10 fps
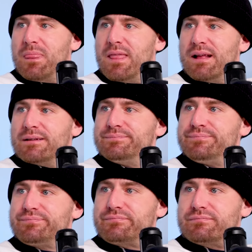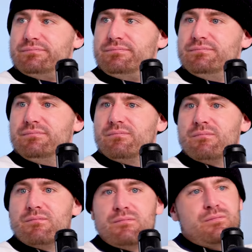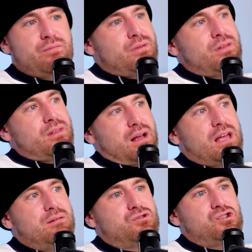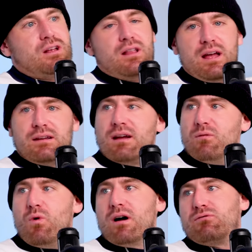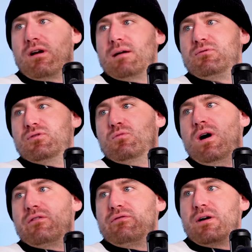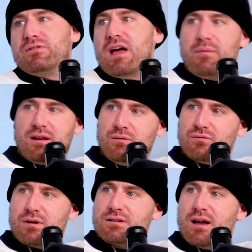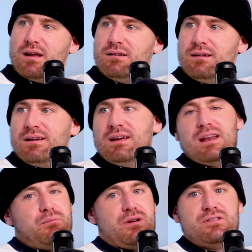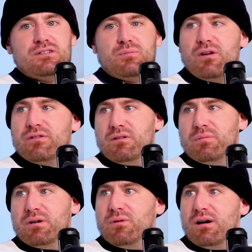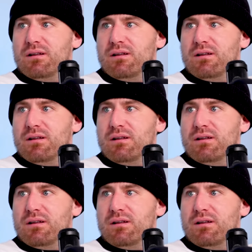And so, what did you tell him? Like, come on, Dana. I gave him shit. Like, I walked right up to him while the fight was happening. He was ringside. And I busted his balls a little bit